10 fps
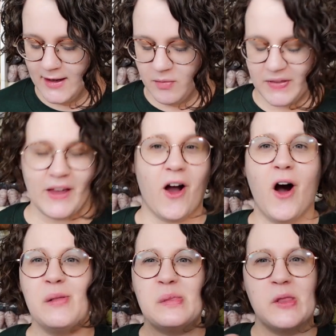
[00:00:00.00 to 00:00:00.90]
But they
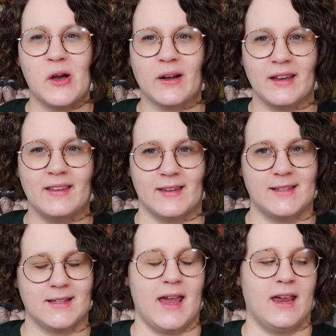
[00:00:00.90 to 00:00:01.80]
all look in the
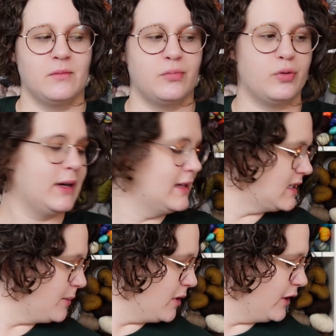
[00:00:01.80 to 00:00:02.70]
skein pretty
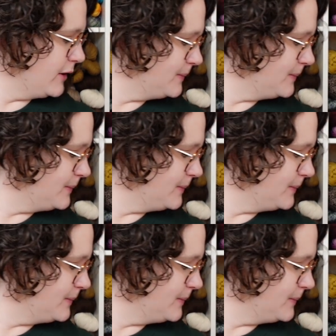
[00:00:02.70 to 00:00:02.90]
similar.